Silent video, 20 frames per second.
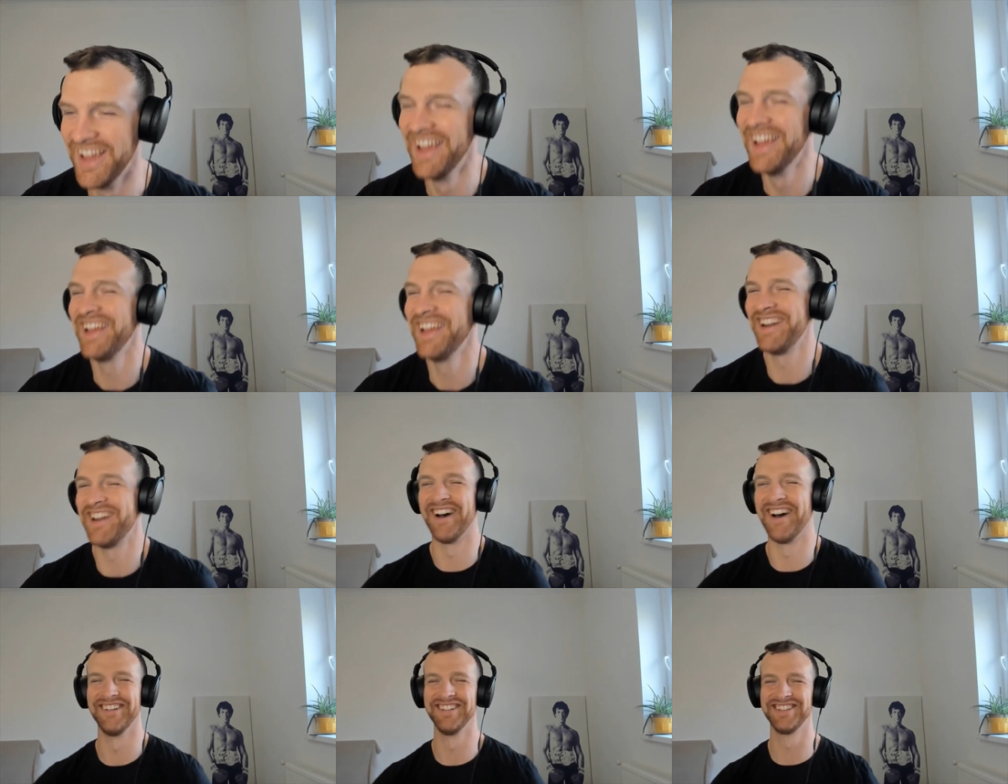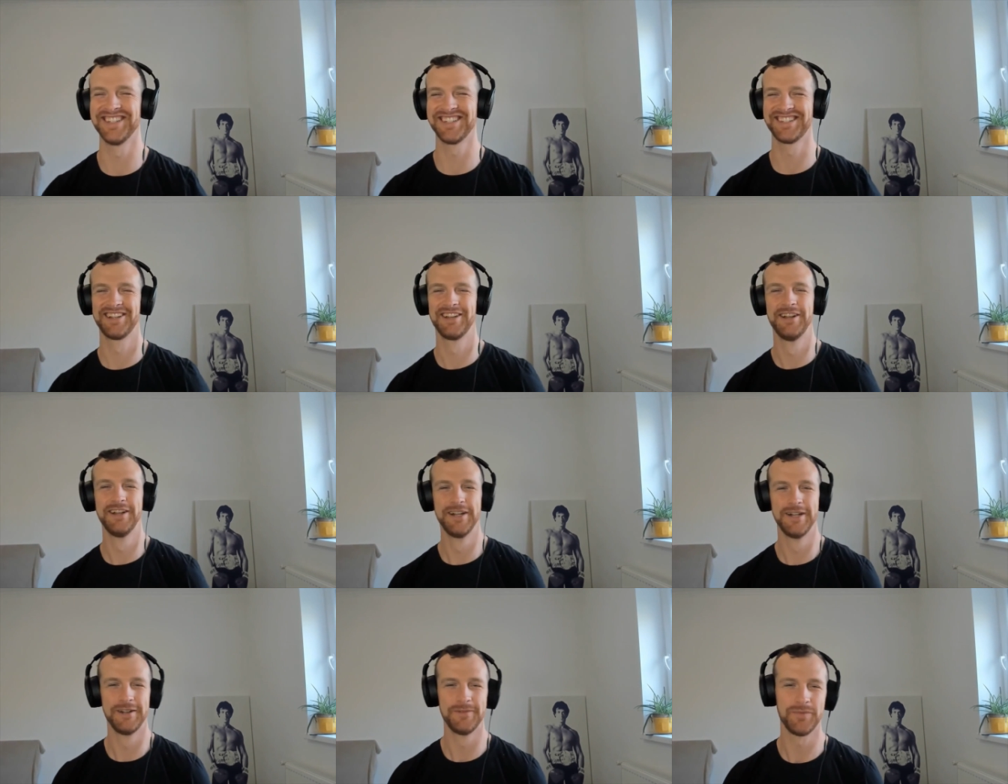No, just
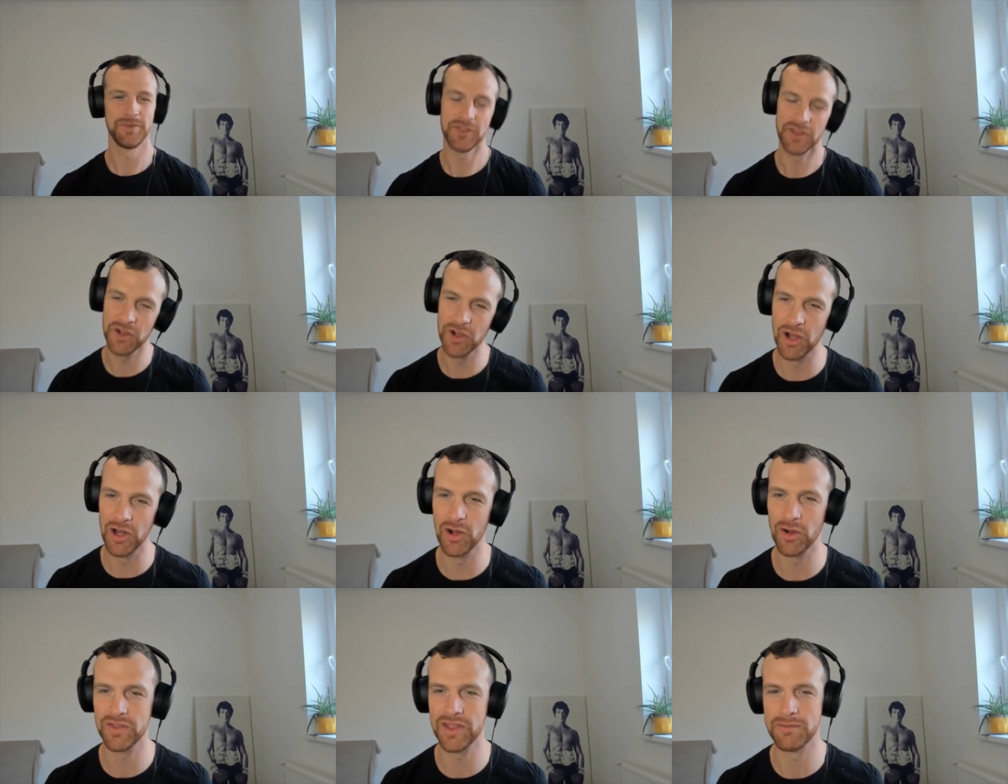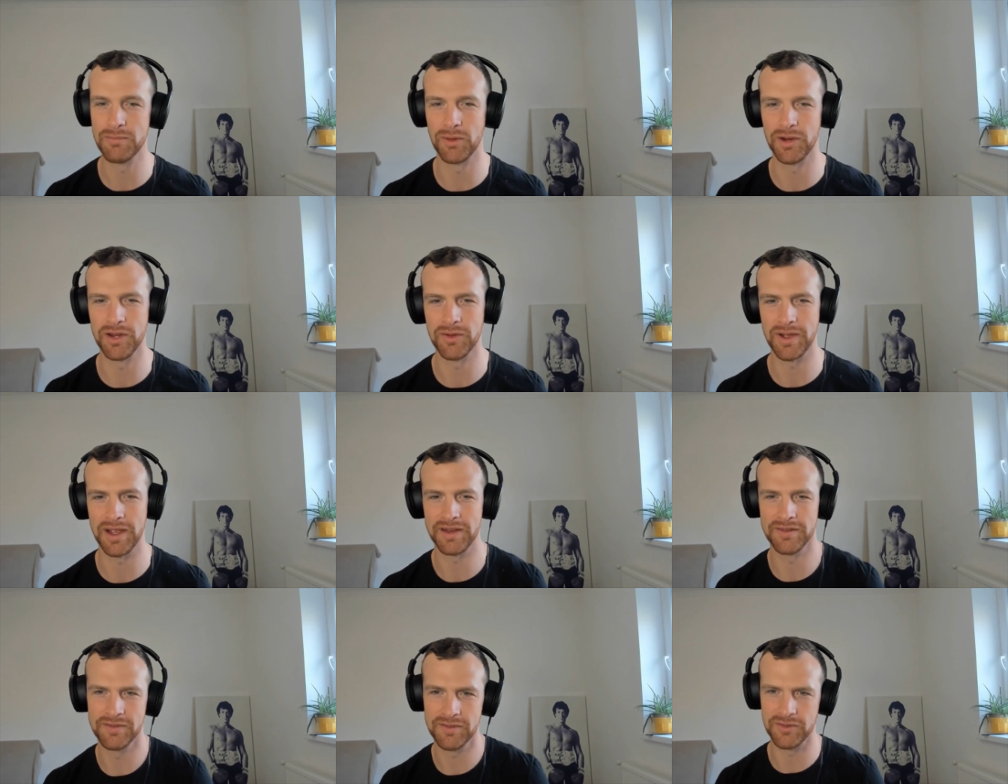they got to log their body
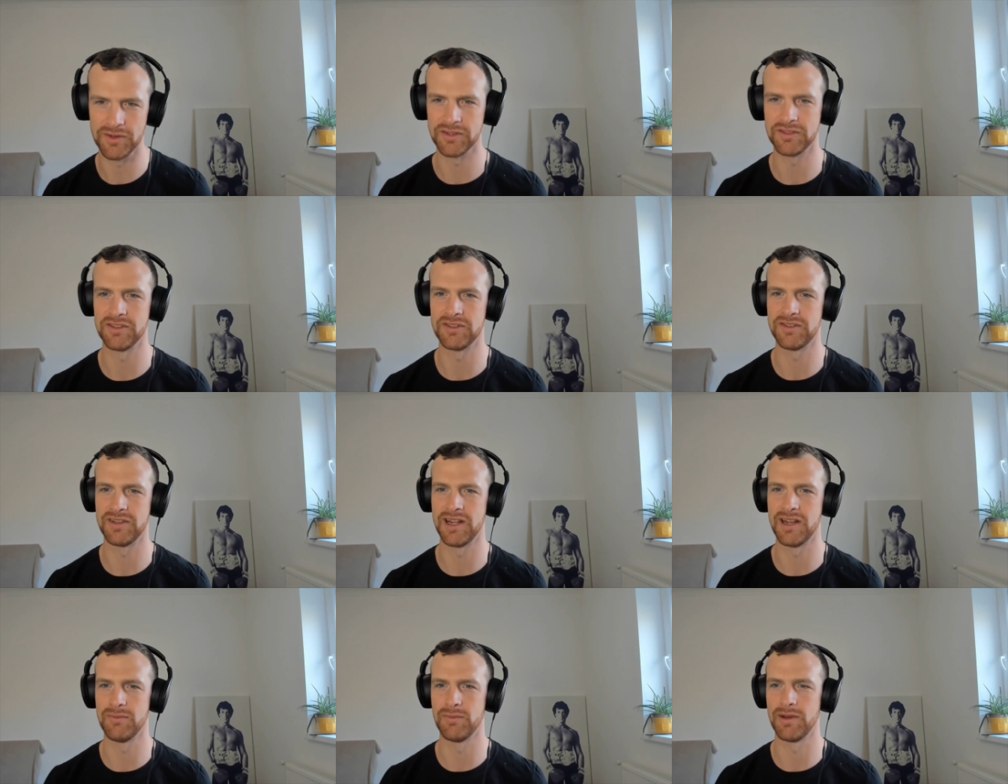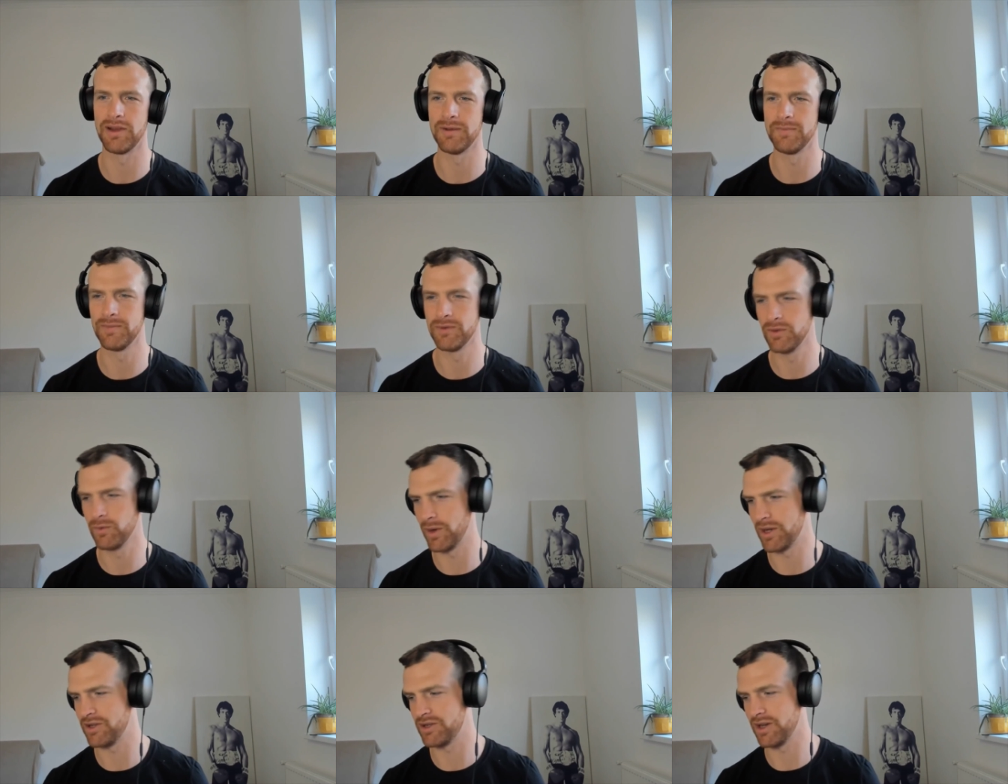weight for us to celebrate
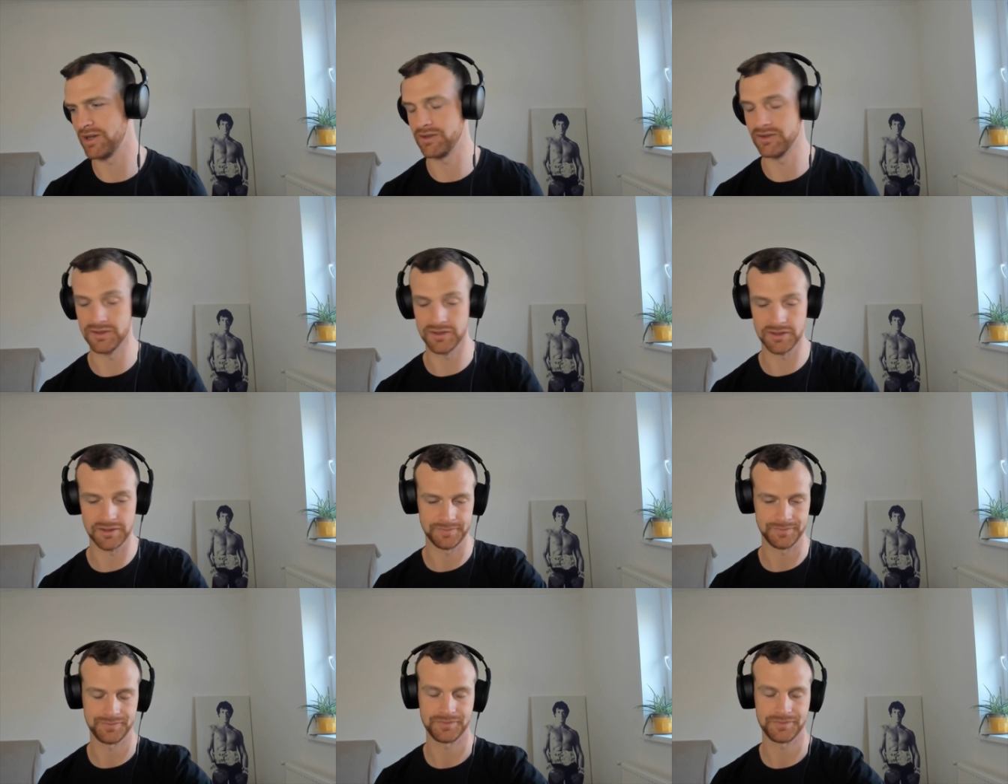weight changes.